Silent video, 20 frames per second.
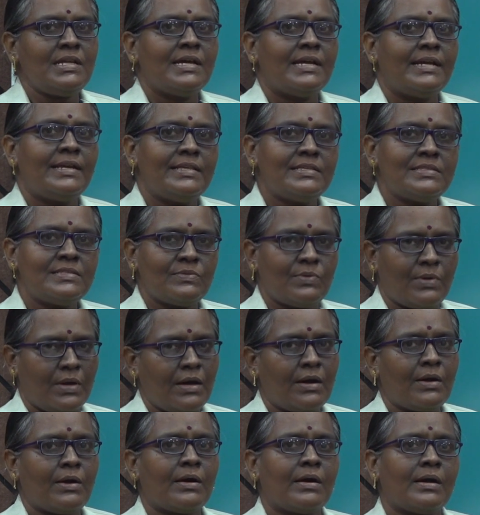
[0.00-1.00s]
It is
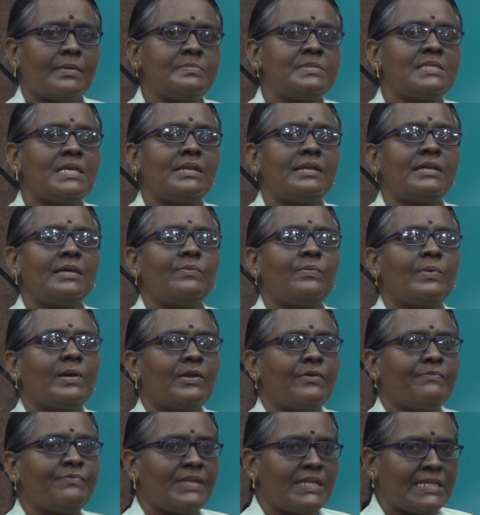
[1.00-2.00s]
comes under one
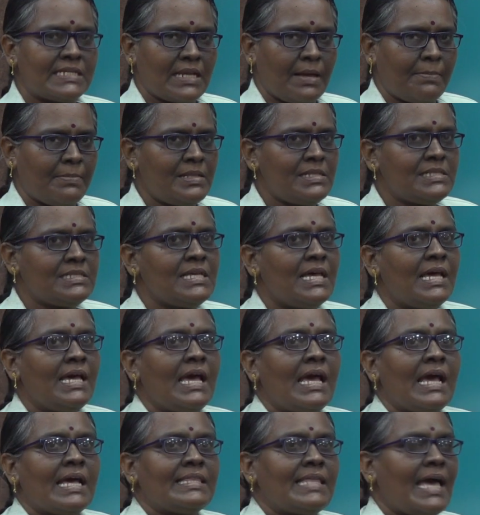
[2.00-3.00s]
of the troubles
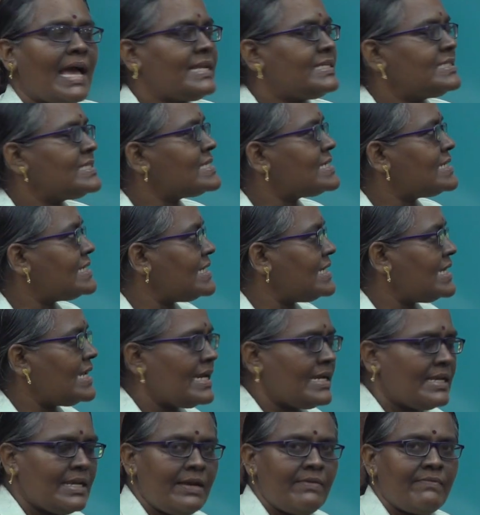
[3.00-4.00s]
that is
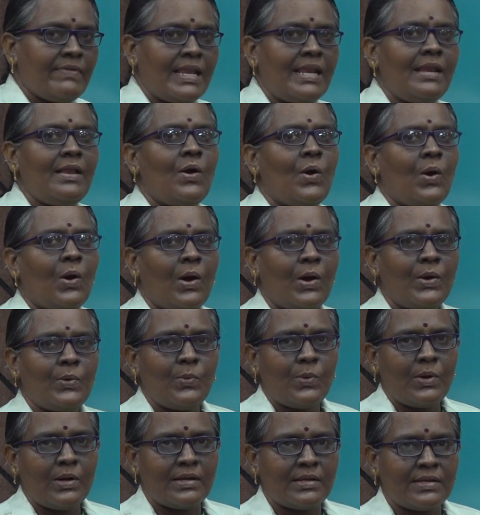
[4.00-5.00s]
created when hot
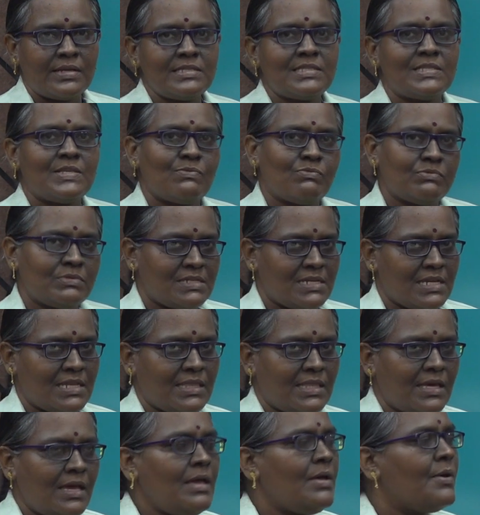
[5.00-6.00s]
water is used in
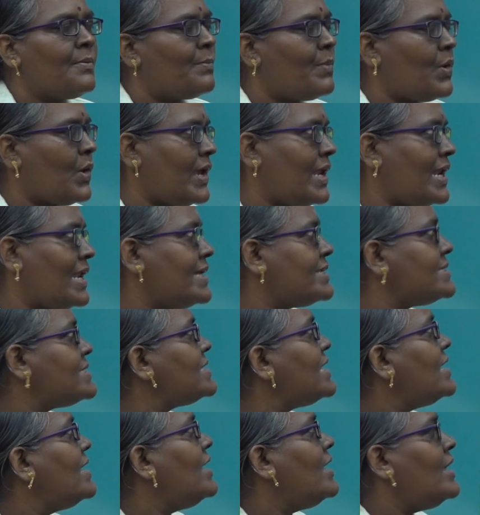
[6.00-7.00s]
the boilers.